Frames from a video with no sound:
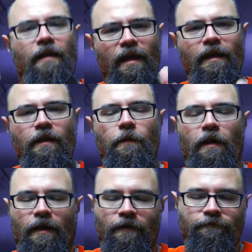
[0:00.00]

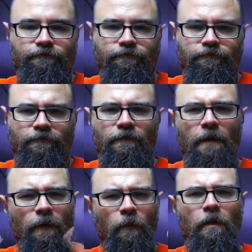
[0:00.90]
Anyway,
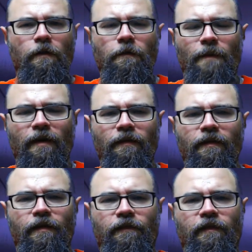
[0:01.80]
number one on my
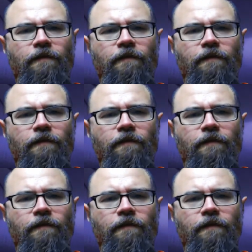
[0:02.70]
list,